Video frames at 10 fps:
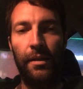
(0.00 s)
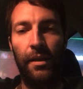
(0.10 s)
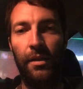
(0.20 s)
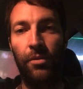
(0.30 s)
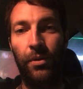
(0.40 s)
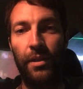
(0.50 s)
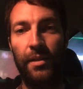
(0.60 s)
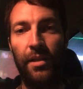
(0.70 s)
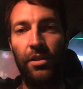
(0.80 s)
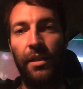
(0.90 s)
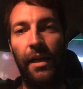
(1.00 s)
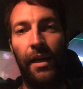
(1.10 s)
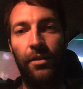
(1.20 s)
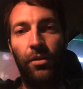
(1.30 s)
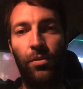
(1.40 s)
then the realization that I
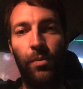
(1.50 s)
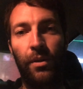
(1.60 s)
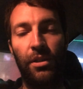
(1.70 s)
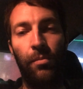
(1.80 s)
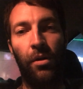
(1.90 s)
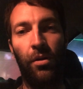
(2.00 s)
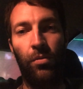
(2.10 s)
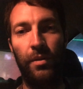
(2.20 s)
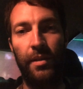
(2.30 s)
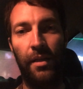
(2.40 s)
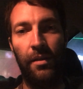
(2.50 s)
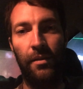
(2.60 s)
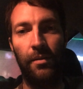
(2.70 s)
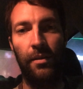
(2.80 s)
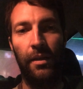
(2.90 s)
had to go to work tomorrow would set
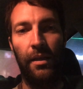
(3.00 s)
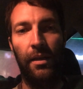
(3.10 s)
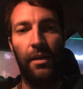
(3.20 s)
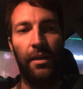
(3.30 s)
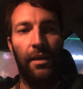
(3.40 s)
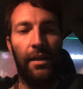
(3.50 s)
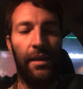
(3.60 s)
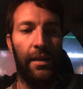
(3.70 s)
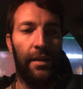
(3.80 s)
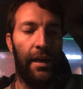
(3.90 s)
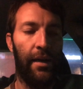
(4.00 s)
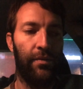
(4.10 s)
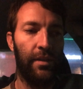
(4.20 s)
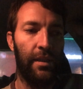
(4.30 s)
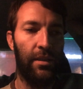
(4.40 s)
in. And I have
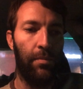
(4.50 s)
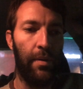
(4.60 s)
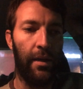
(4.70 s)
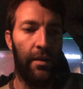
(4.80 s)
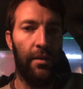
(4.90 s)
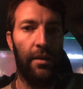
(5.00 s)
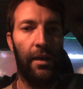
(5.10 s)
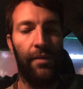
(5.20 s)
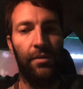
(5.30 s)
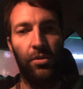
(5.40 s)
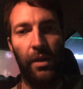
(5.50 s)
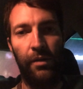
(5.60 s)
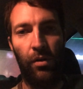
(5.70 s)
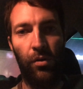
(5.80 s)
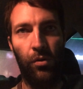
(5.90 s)
to get to bed, have to drive
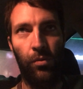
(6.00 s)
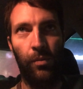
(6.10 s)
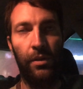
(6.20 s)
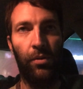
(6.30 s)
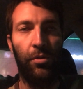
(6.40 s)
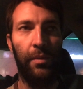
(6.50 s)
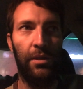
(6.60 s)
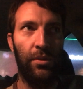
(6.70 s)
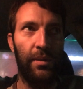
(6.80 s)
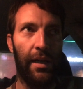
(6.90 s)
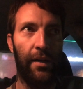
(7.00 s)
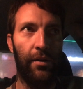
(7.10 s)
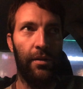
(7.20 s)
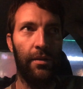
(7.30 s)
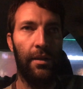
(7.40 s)
home. I don't want to be too
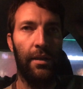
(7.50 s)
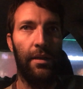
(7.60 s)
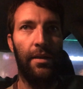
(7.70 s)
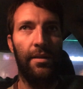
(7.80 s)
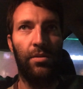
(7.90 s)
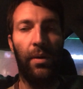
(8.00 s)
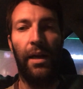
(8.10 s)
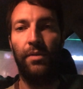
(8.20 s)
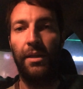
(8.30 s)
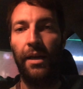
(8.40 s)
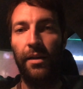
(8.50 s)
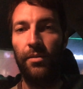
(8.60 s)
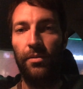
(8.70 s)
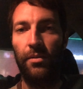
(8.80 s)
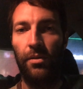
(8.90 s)
tired. So I'd have to cut
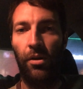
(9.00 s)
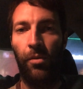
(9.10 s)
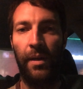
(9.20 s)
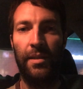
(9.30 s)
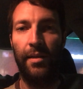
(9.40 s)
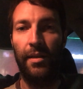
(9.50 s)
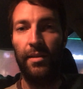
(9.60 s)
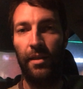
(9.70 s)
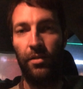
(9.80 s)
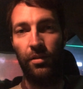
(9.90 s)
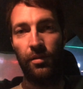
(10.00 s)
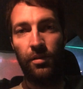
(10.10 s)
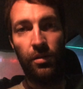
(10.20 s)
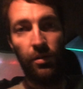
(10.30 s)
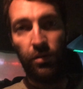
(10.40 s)
all my study
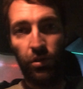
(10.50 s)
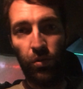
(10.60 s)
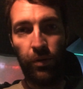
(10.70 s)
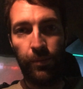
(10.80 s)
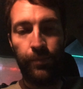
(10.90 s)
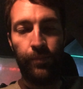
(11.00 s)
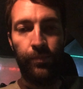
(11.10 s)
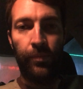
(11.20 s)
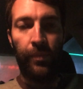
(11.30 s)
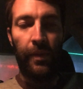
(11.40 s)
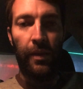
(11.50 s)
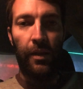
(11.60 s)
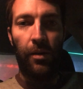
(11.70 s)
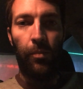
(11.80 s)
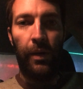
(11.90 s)
sessions short.
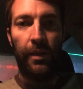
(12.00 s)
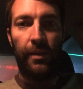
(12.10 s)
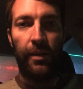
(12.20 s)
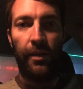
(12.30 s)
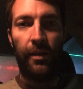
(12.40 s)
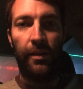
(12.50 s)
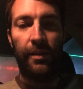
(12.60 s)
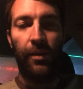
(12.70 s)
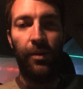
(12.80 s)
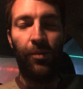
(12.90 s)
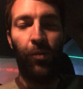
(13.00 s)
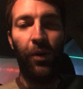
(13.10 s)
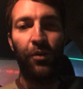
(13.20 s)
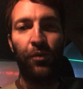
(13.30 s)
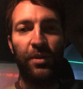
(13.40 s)
But the
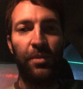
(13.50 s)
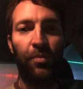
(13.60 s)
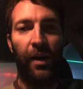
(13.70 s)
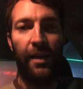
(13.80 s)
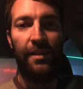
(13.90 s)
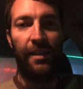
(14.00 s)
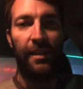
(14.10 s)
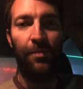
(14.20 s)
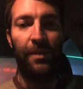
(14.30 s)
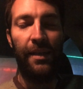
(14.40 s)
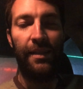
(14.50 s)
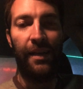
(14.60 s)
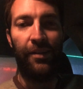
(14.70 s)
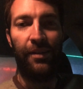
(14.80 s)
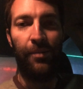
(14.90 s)
wonderful surprise that I keep getting
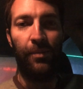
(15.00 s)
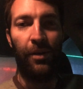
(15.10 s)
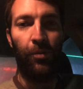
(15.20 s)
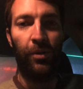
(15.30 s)
now that I'm not